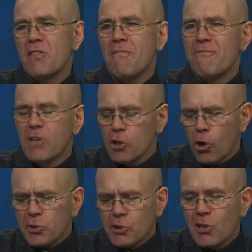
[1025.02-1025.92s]
the
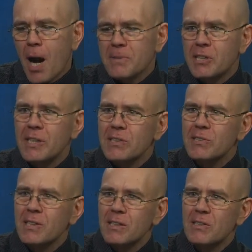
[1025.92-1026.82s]
closer an object
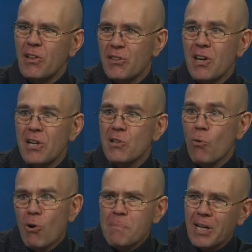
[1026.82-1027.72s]
is to the thing it's
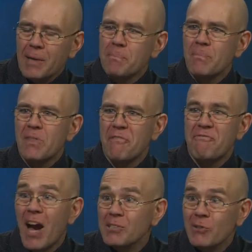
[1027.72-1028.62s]
orbiting, the
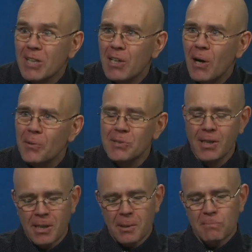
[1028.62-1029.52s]
faster it goes.
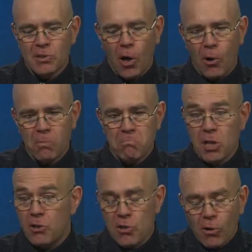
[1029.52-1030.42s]
So
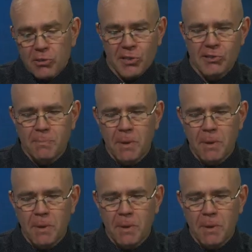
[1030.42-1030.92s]
in the solar system,